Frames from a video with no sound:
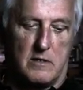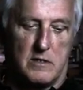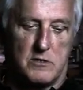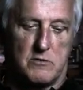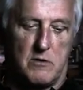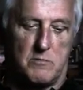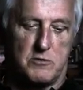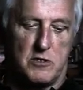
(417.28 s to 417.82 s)

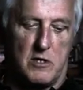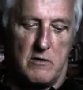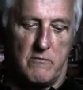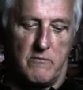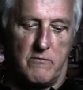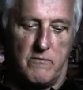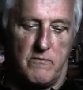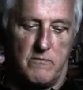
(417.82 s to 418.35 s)
description
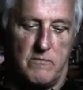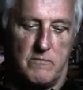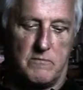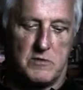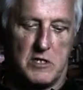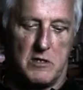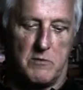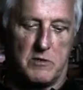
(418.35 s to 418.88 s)
of
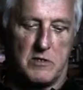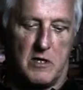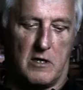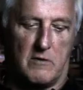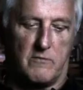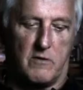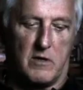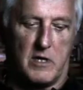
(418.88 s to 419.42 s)

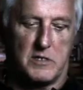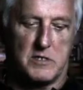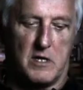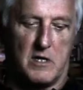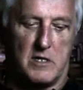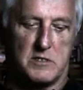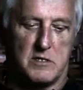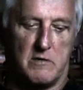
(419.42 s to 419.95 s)
cinematographer.
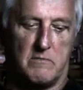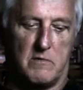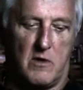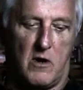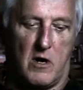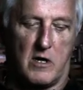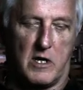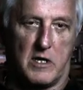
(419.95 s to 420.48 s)
It's an
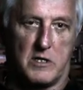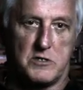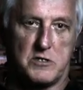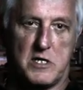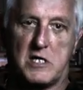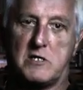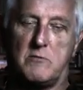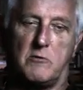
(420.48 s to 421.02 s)
art
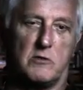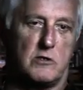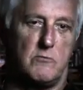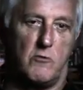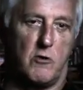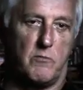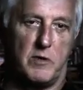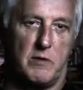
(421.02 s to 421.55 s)
accessible
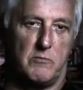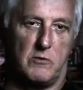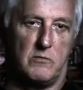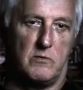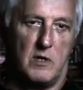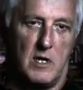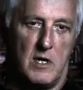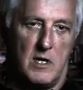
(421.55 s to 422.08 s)
to more people
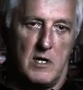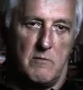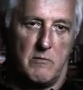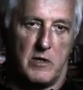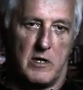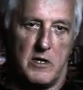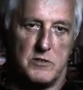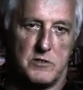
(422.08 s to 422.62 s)

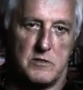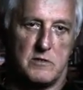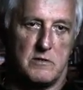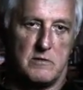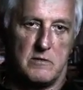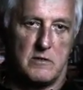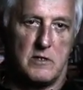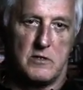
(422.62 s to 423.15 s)
because
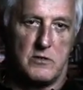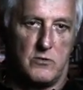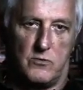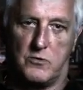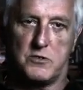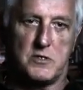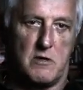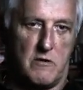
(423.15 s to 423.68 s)
the
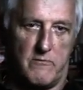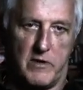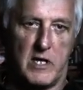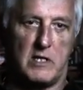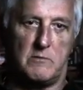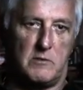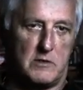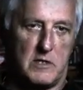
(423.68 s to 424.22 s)
tools are
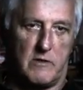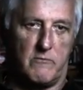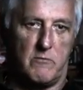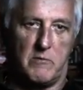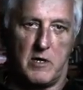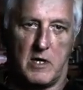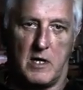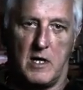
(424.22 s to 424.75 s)
available to
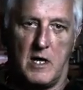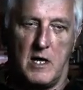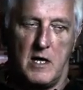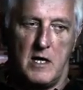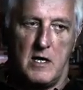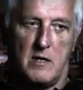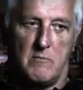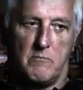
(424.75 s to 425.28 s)
everybody.
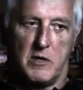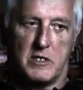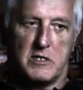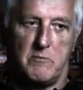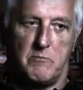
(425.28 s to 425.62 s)
But